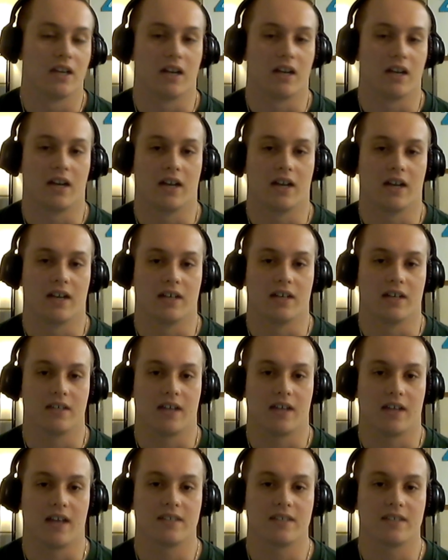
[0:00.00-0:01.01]

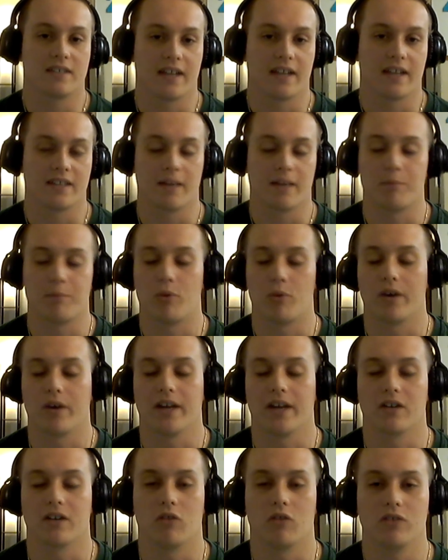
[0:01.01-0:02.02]
that
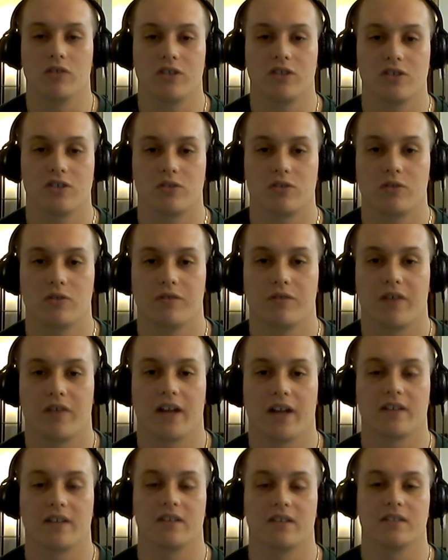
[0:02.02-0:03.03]
point only just due to the
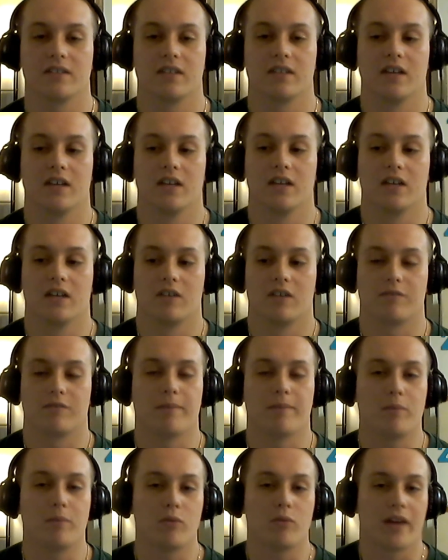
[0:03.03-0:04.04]
fact is
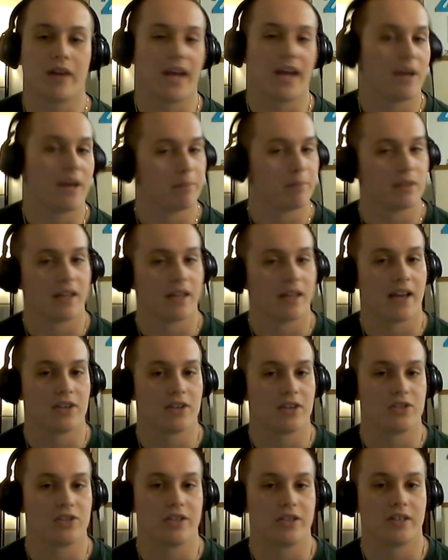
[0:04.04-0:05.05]
remember what happened
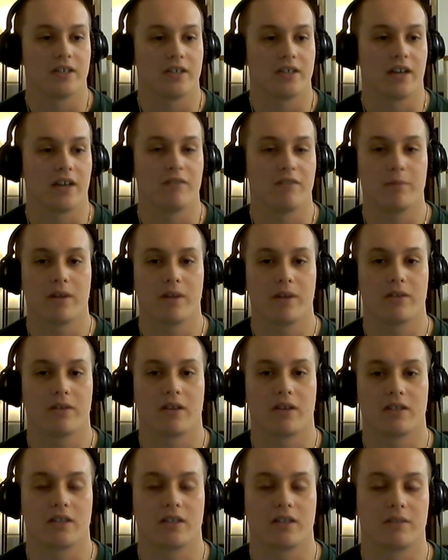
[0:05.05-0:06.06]
last year? Everybody
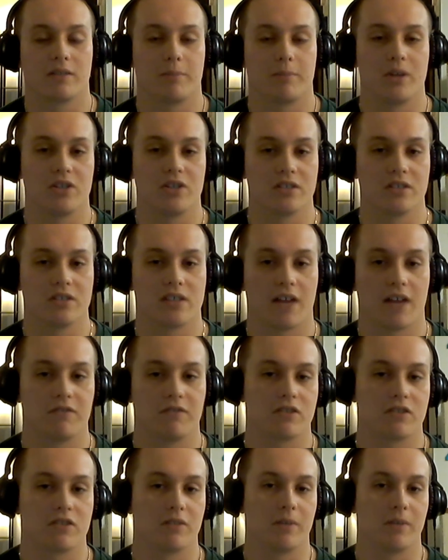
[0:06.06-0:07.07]
thought that the pitching staff
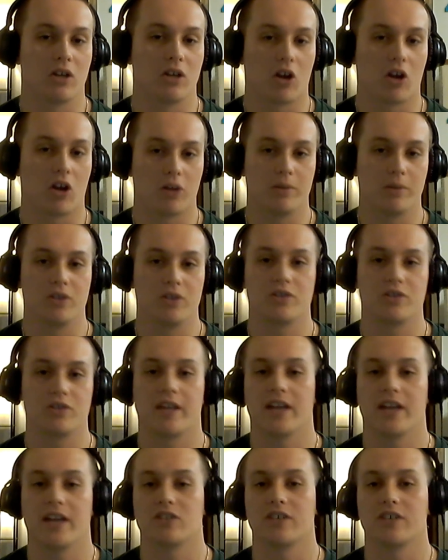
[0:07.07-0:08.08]
was going to be garbage. They
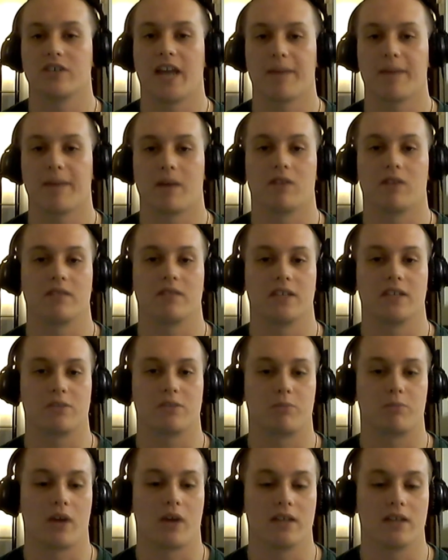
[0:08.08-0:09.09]
actually came out and they
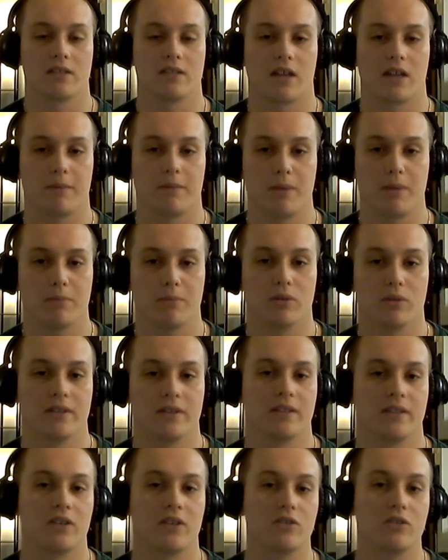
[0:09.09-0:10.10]
surprised a lot of people,
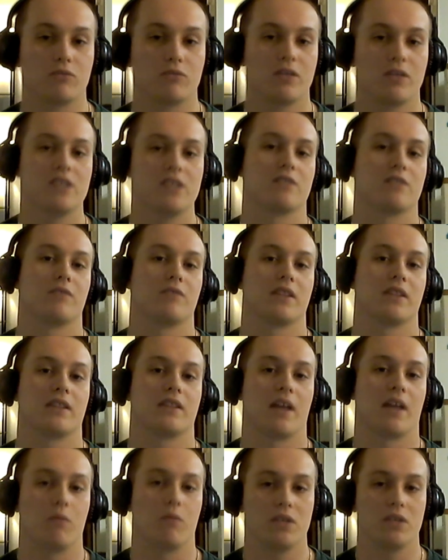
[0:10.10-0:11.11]
and they're the reason
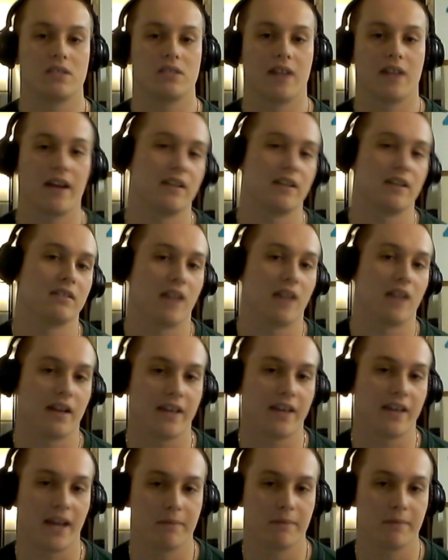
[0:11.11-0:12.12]
that we stayed in a lot
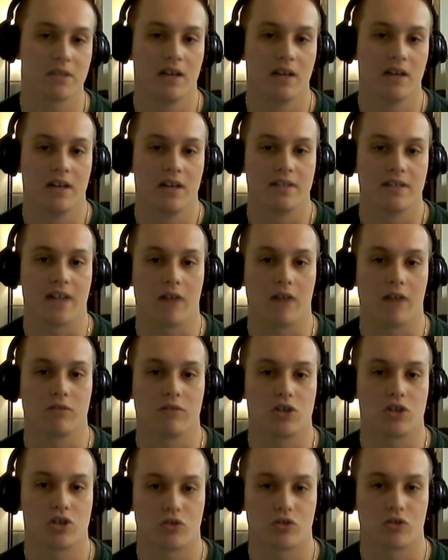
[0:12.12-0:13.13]
of games down the
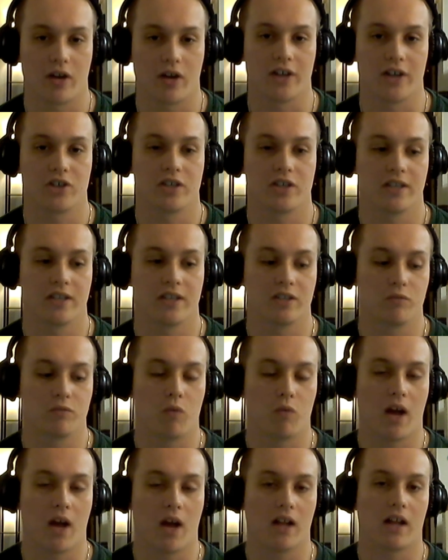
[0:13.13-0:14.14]
stretch
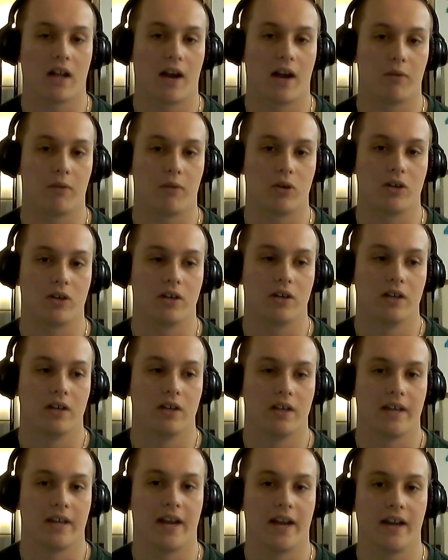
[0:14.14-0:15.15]
while our
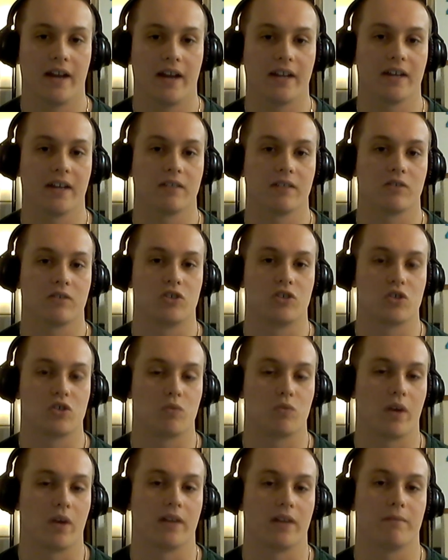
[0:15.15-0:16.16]
hitting
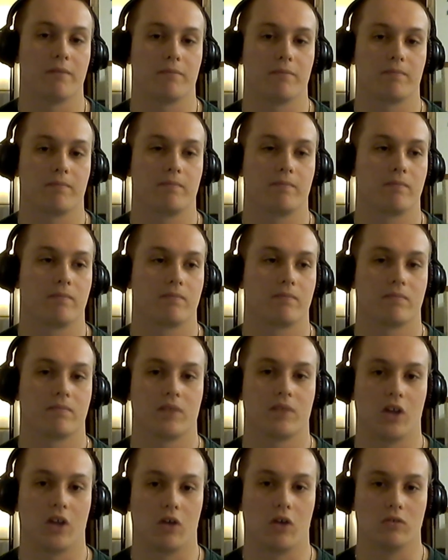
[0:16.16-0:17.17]
just went,
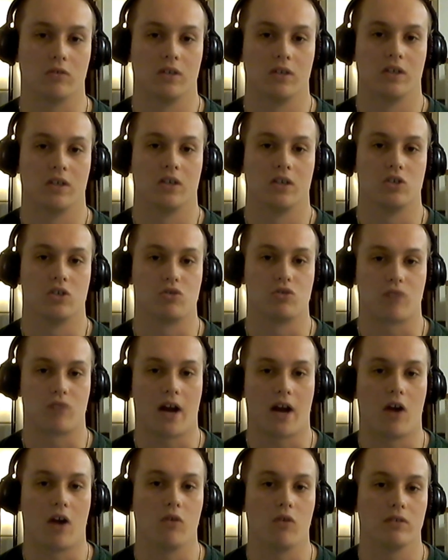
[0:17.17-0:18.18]
you know,
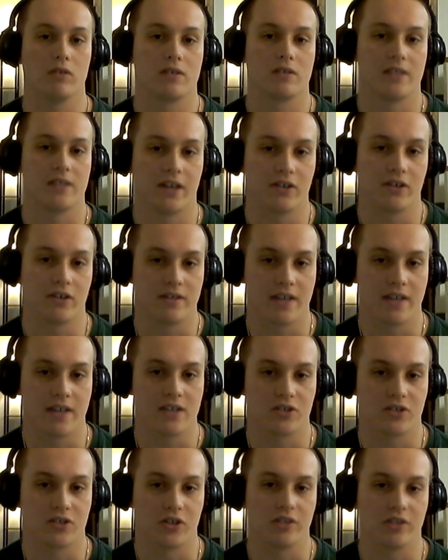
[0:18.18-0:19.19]
drought, Sierra
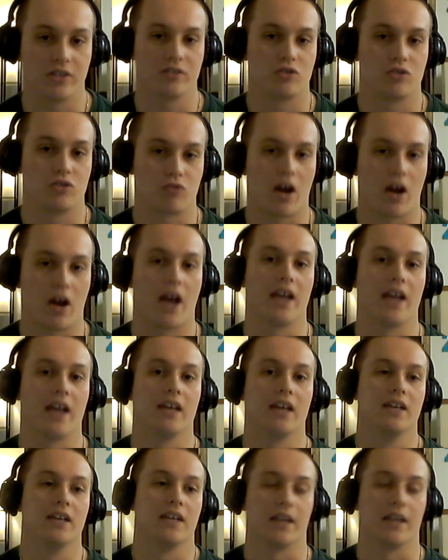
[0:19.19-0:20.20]
Desert, dry,
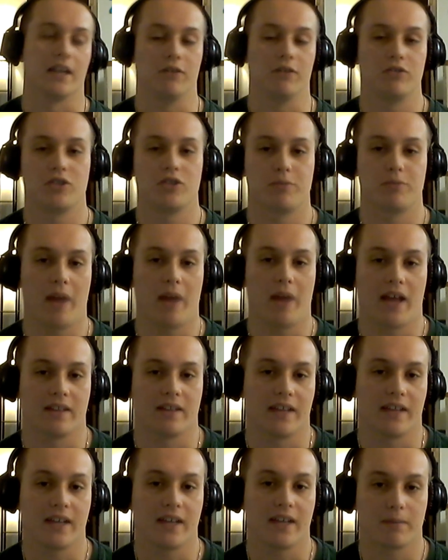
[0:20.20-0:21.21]
and it was just bad,
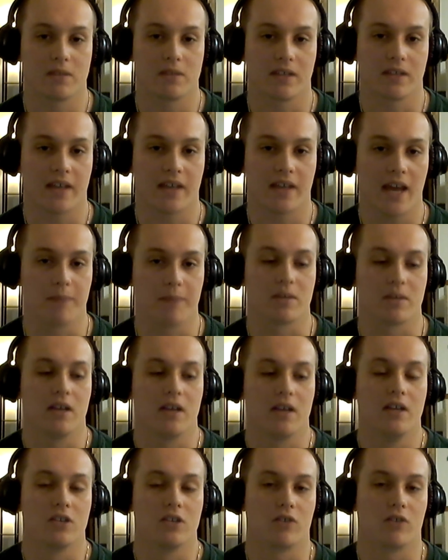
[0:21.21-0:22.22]
and they kept us in games.
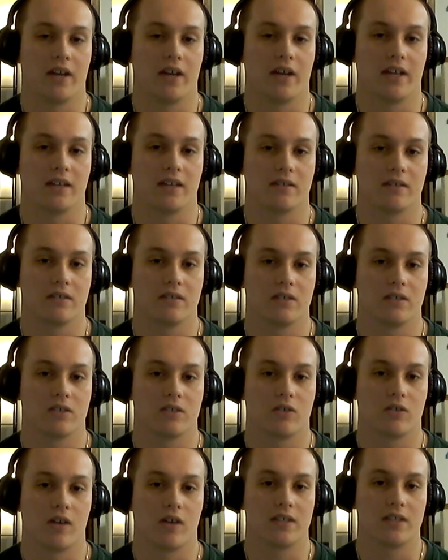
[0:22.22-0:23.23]
So
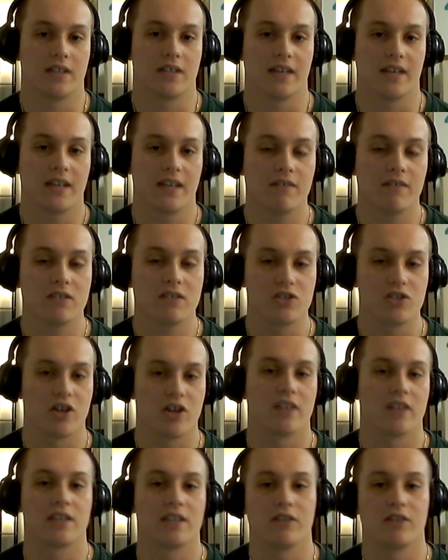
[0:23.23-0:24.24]
I say give us a
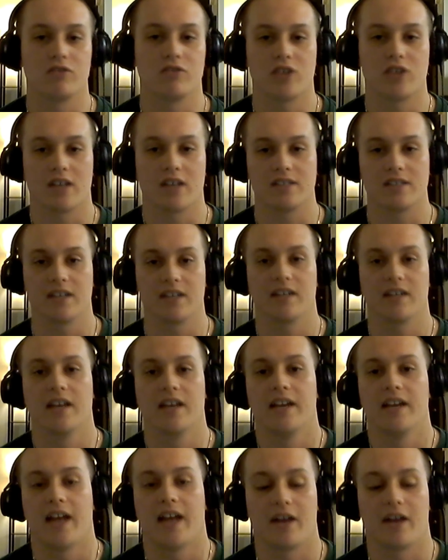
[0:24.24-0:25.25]
chance. I know Chacin
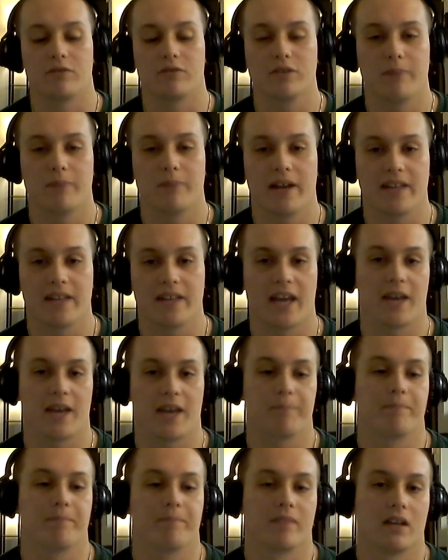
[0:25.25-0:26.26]
had a really bad
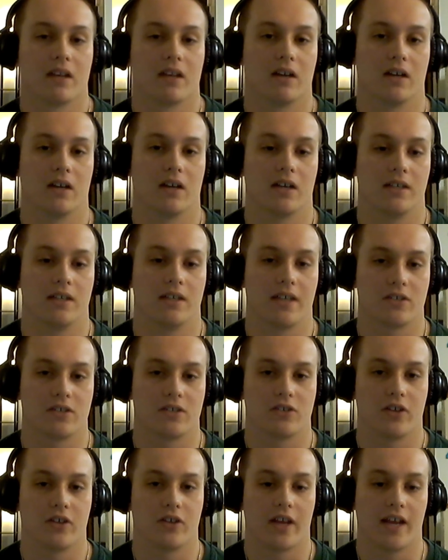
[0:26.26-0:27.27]
game
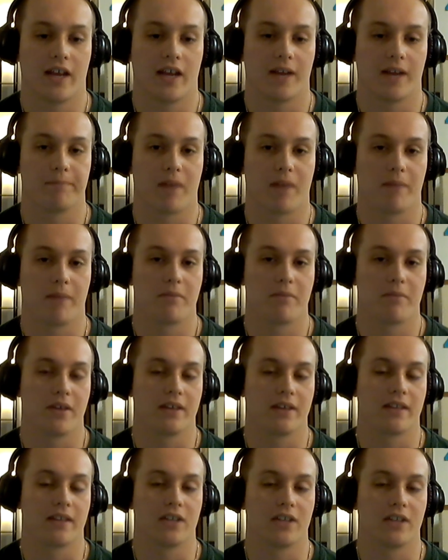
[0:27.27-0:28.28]
yesterday. I'm
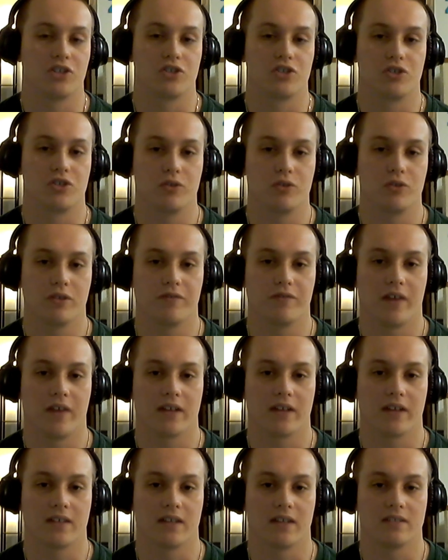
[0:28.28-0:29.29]
thinking that's just due to the
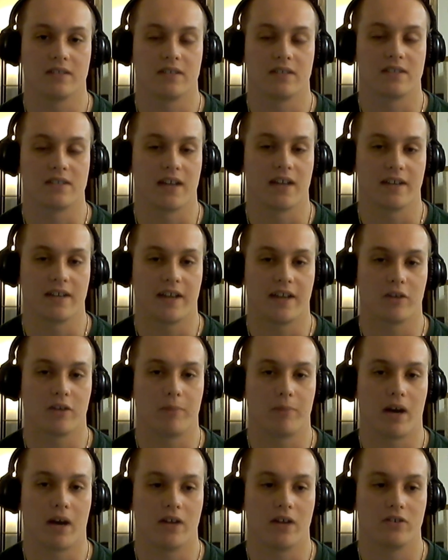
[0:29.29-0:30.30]
fact that the San Diego
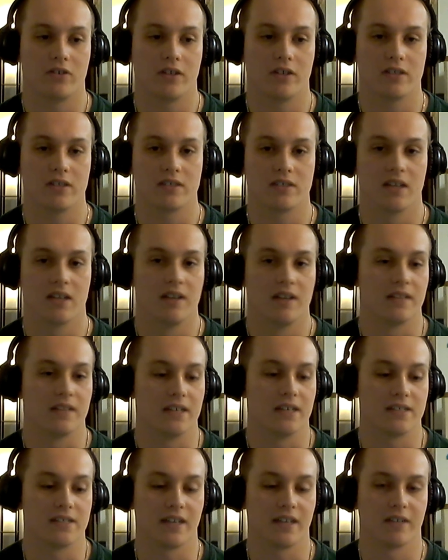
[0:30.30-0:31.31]
Padres,
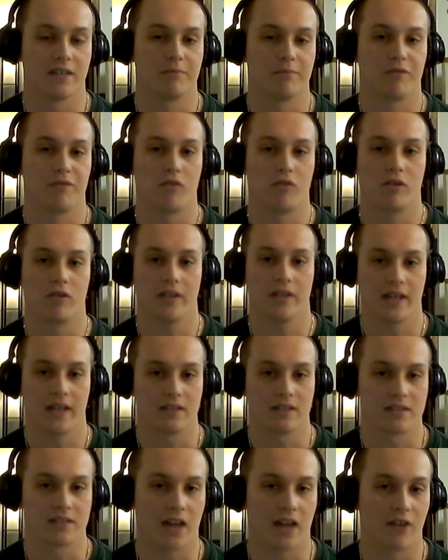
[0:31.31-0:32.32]
they've seen him before. They got
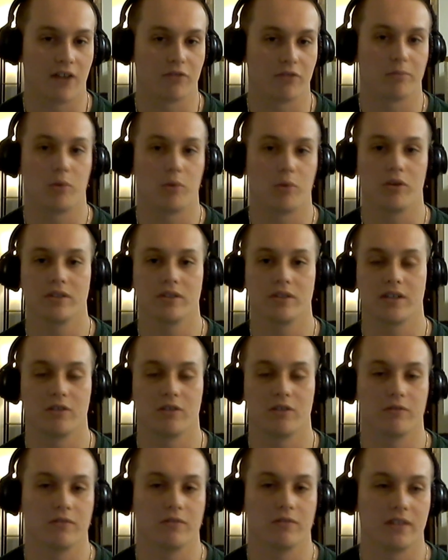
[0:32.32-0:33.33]
the scouting report. They
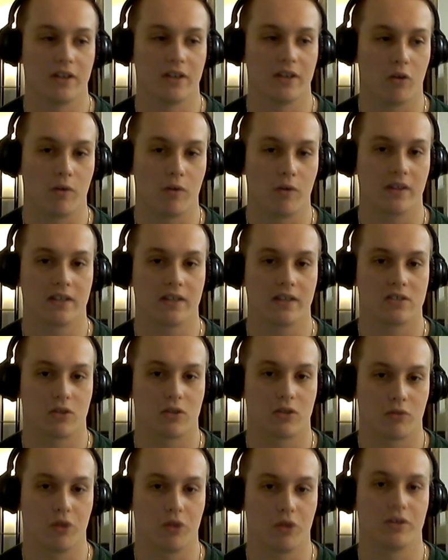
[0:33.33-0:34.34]
know what he likes to
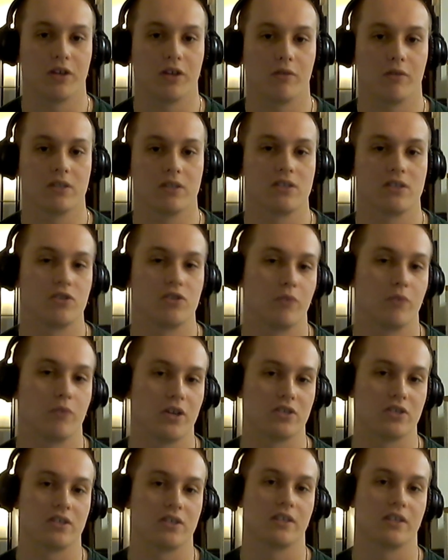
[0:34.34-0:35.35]
throw. They know what
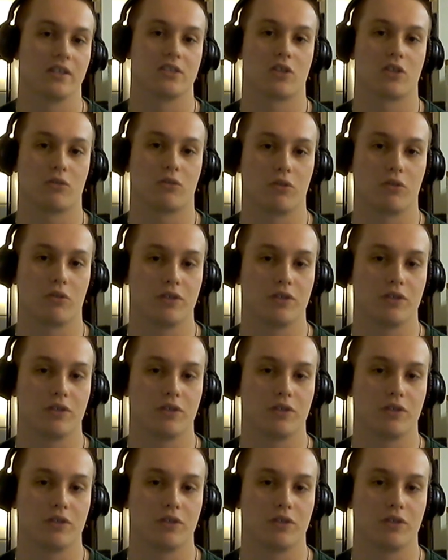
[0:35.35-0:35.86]
situations he likes to throw